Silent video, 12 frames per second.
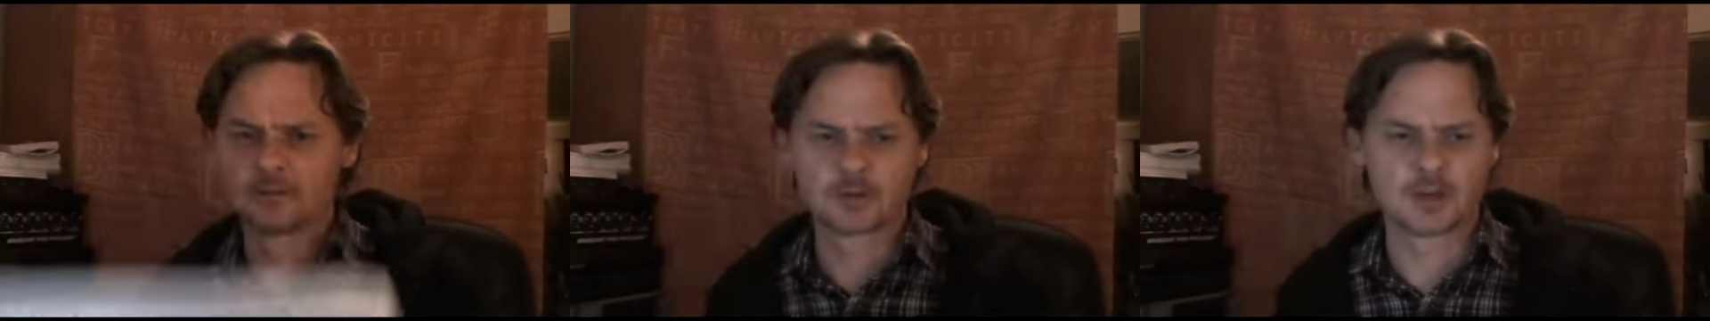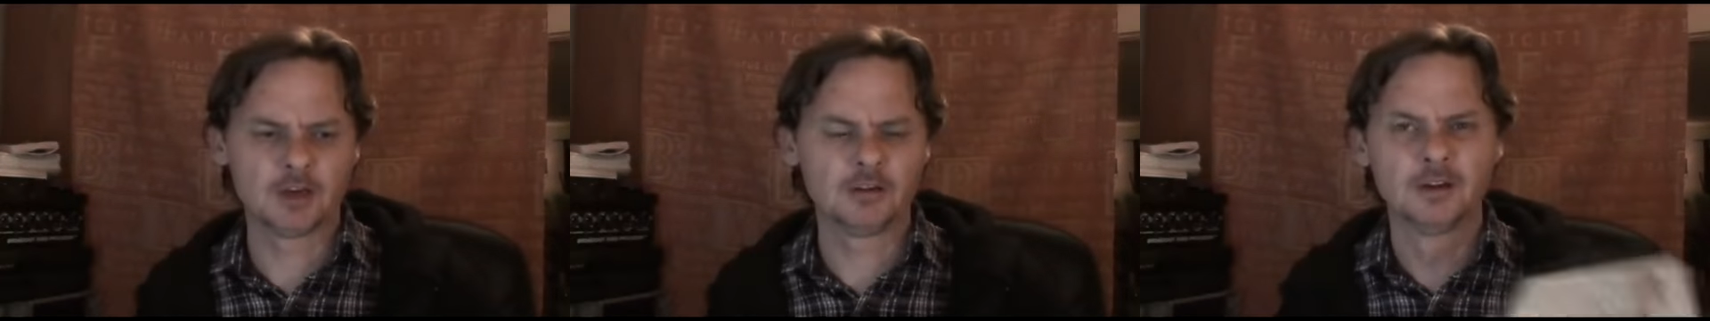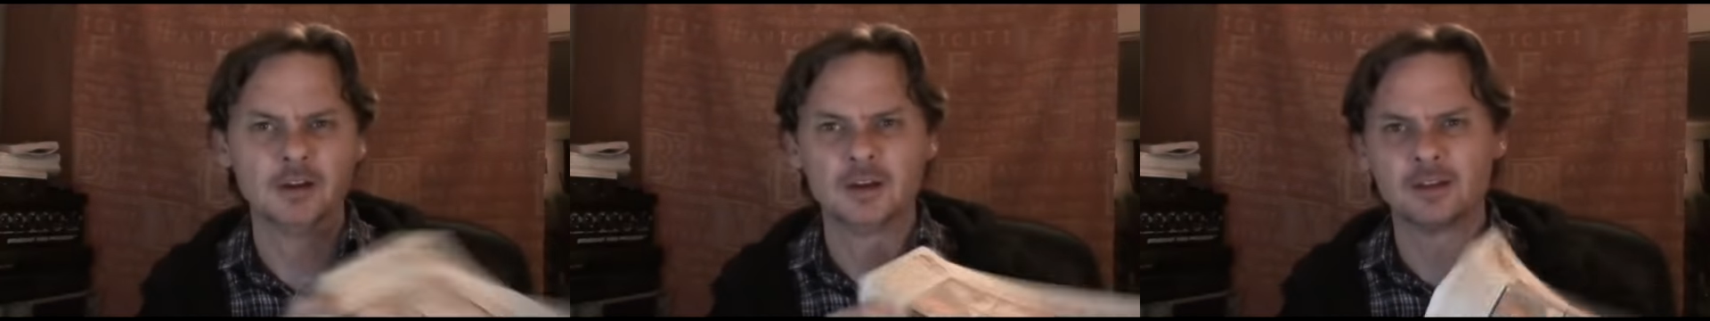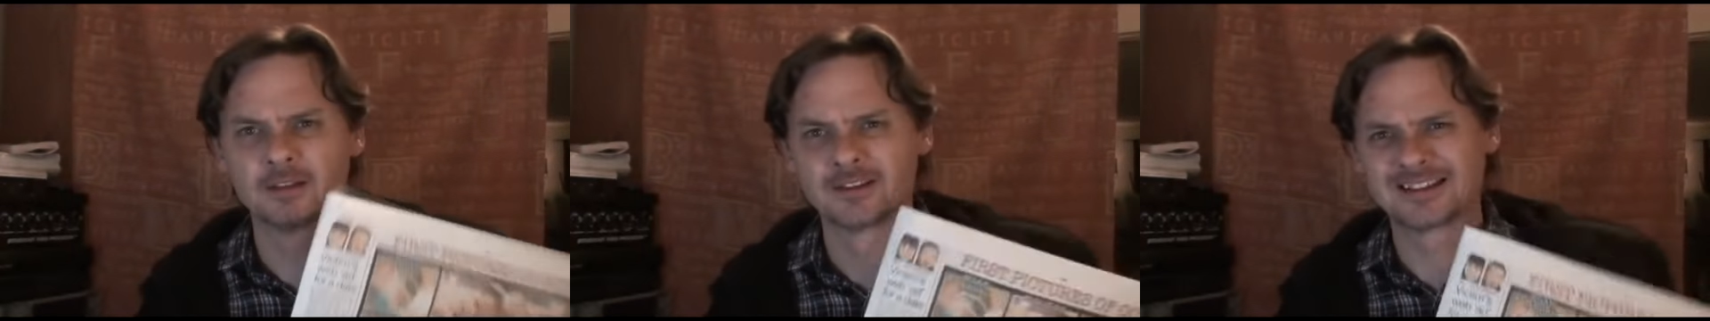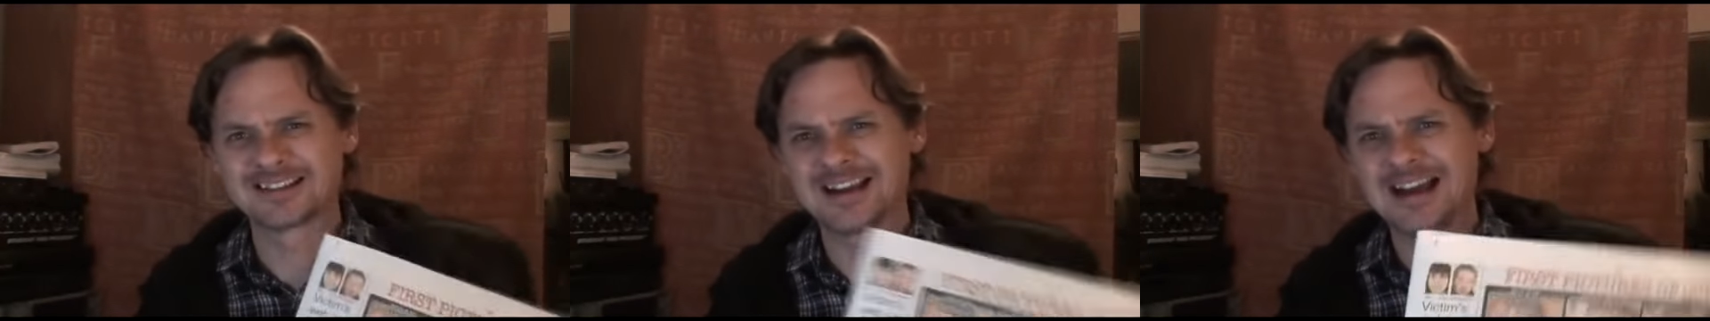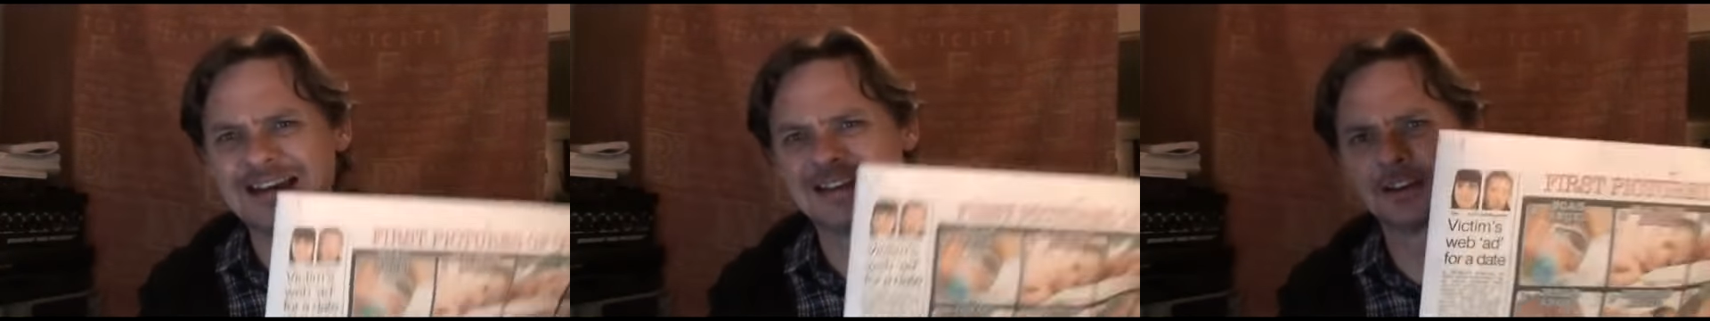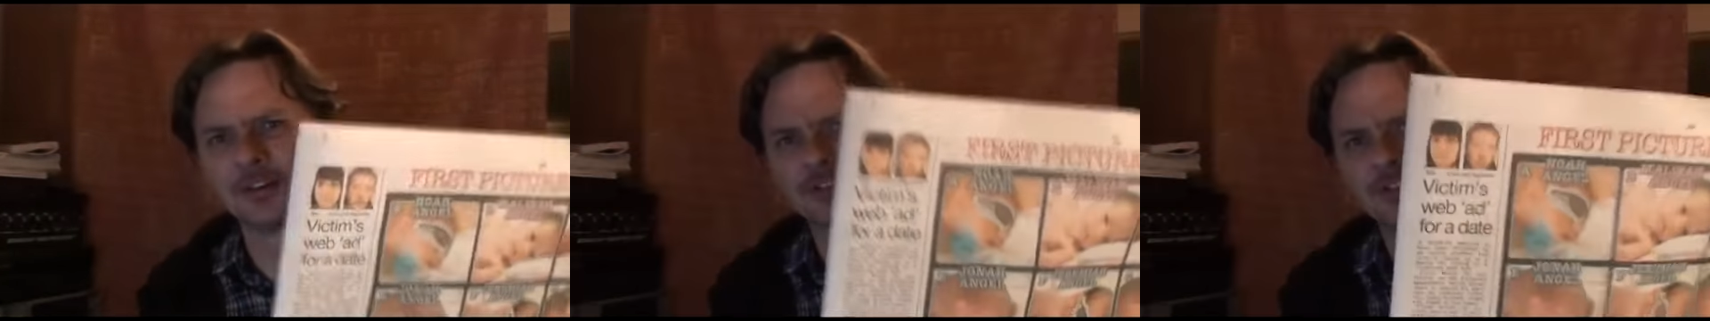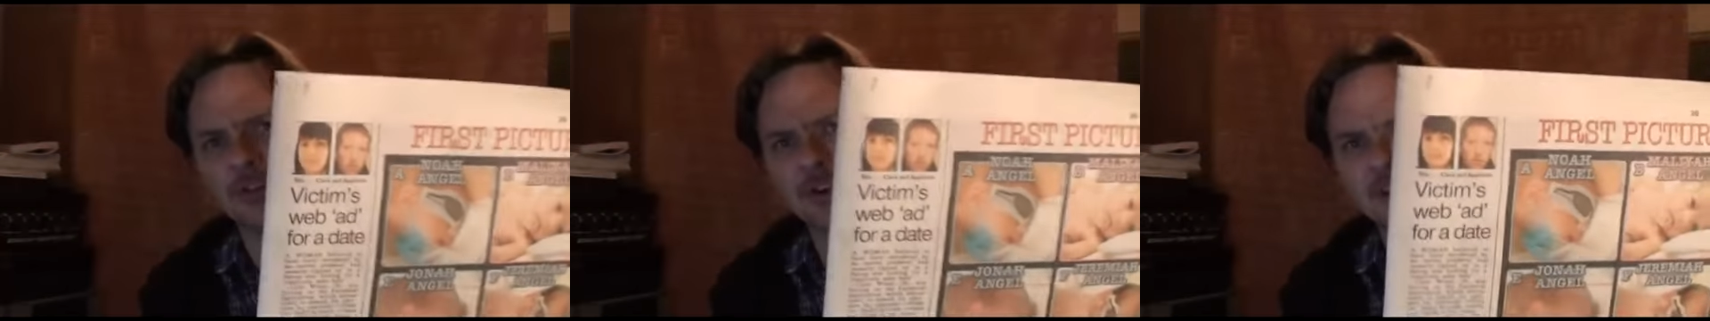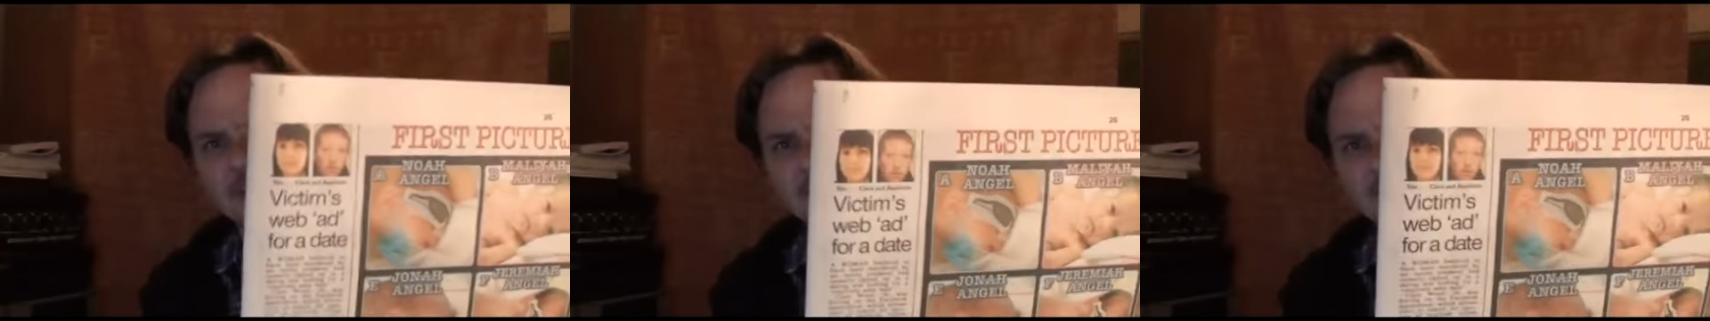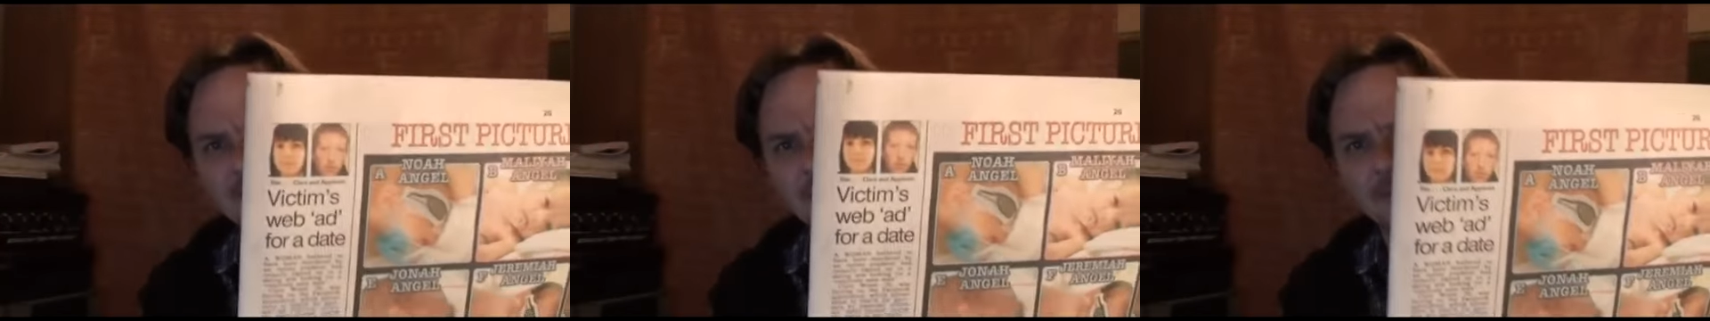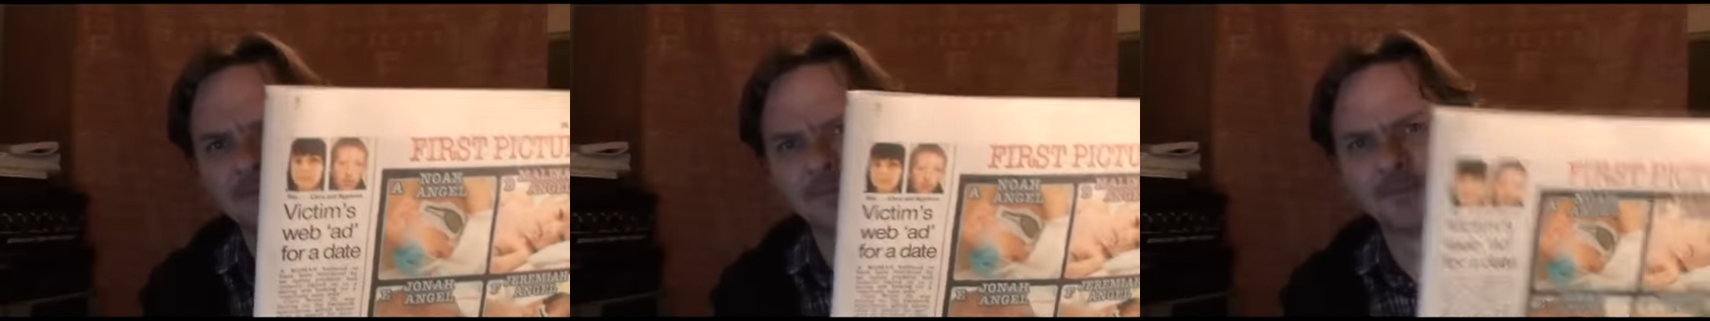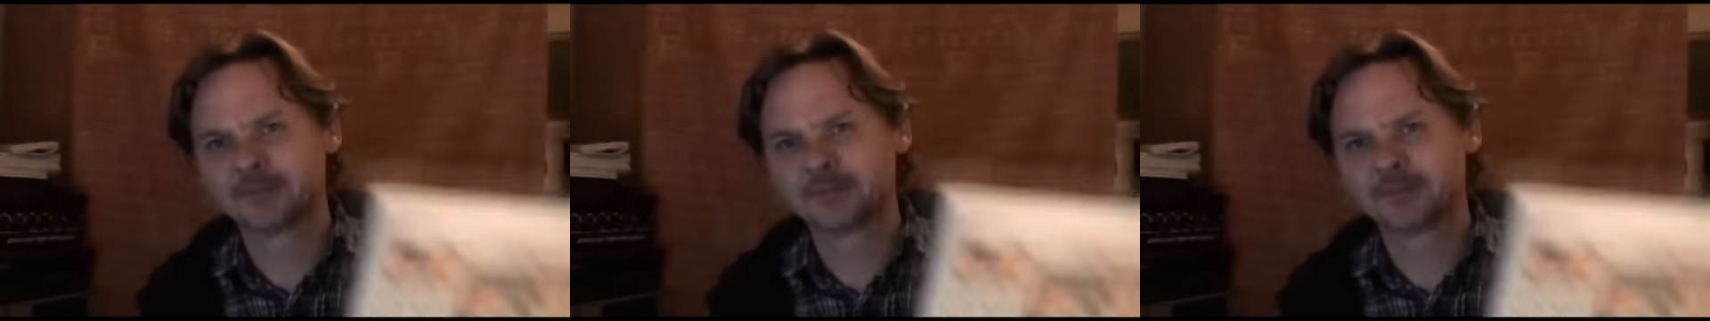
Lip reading: Okay, there's a tiny little story in The Sun,